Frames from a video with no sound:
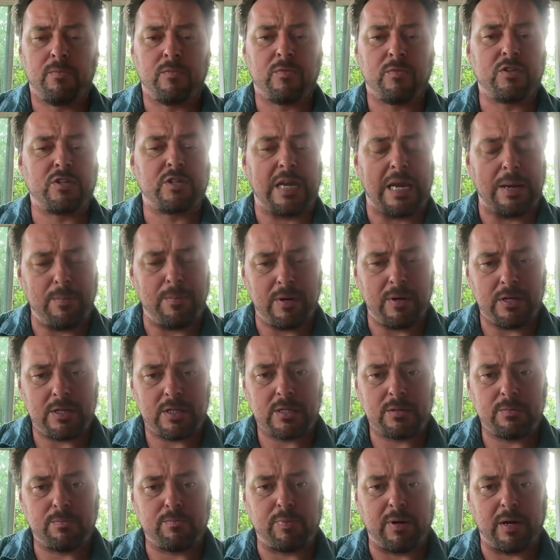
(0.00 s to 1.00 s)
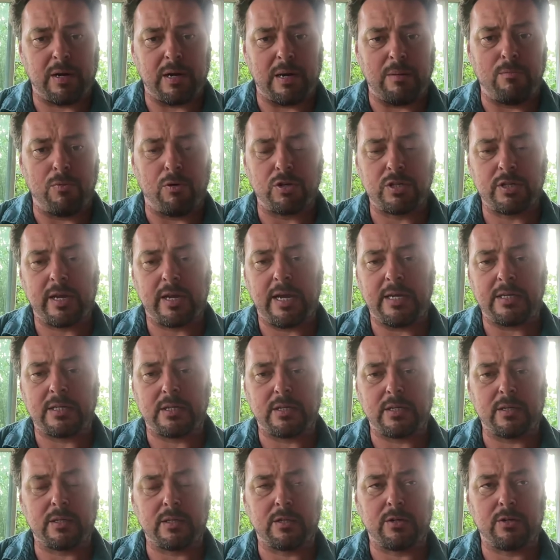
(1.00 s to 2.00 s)
statements, but in most
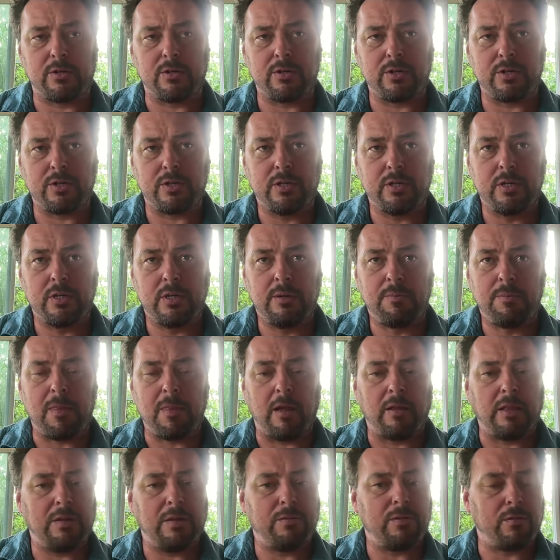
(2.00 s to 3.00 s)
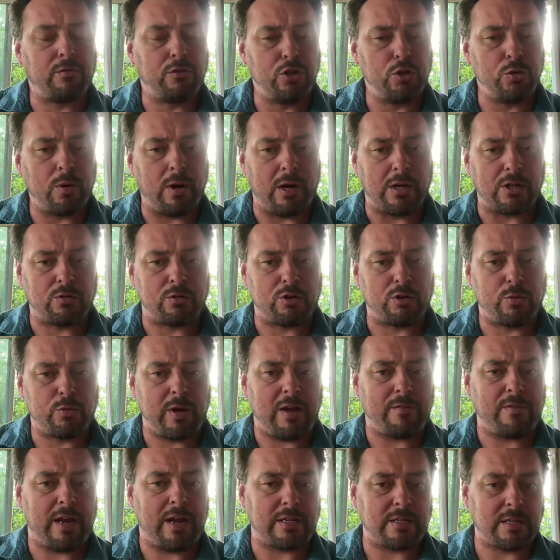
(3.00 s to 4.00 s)
cases, there's a level of nuance which we
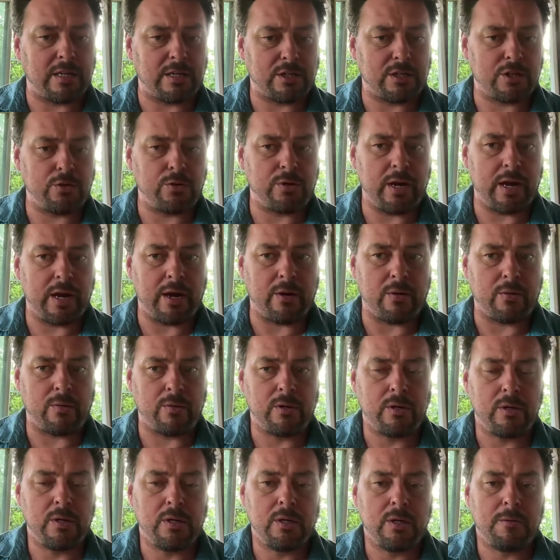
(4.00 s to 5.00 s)
have access to now,